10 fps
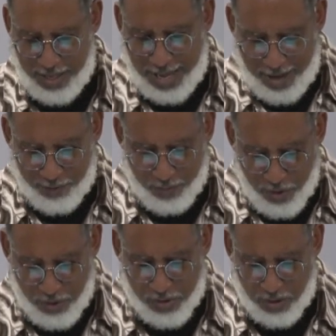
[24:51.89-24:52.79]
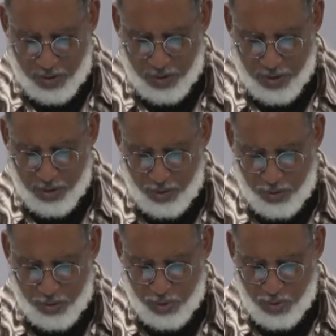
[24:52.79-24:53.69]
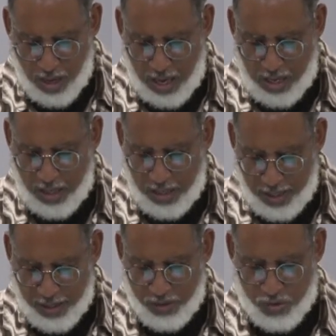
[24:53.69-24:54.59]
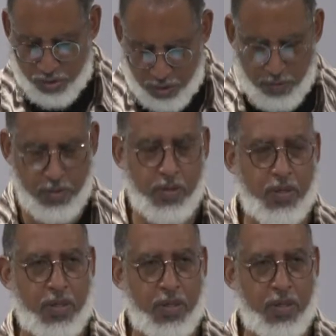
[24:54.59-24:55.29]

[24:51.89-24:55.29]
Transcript: Have mercy on those who are uncertain